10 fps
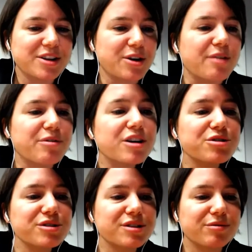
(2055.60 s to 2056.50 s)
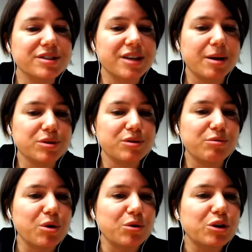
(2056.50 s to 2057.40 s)
hundreds of examples of
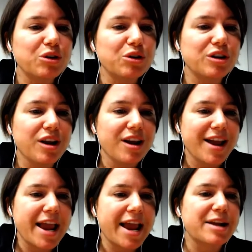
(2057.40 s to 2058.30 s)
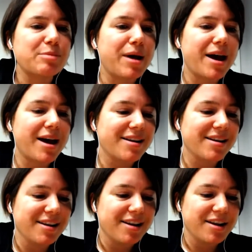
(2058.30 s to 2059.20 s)
both good and bad
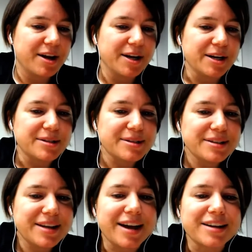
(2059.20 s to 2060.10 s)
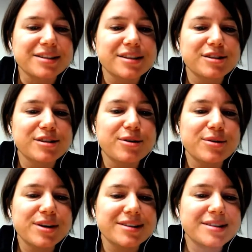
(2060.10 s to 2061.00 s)
syntax. So
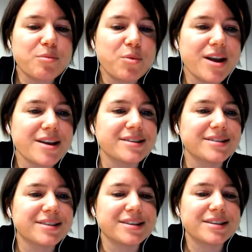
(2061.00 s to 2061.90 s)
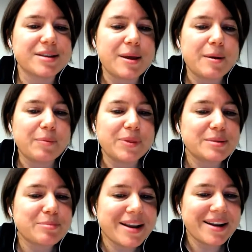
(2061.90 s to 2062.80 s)
in some ways, this
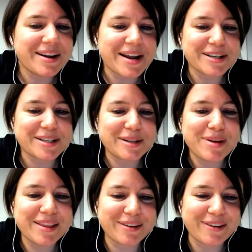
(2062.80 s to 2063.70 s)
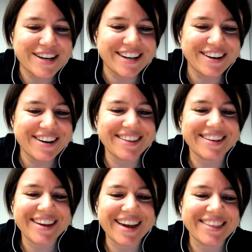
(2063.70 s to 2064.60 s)
might not actually meet the criteria that
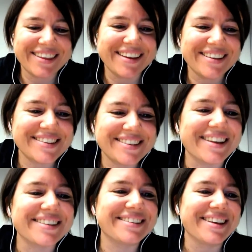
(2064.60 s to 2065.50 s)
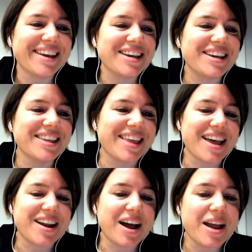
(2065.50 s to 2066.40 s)
Kathy sets, in that
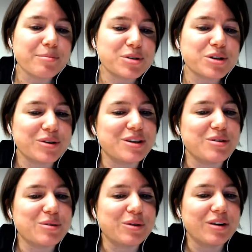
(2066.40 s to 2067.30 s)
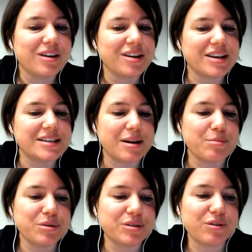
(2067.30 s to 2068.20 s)
I am showing you
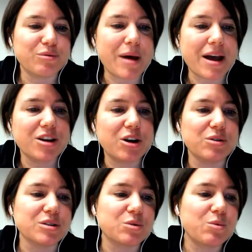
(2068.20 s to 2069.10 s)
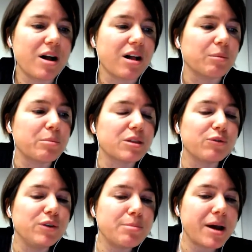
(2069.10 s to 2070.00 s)
examples of bad code as well. But the
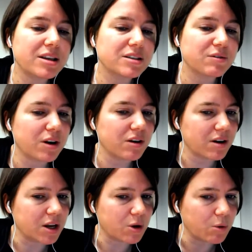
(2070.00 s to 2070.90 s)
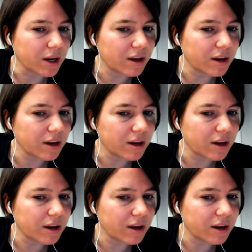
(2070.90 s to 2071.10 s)
feedback is very, very quick.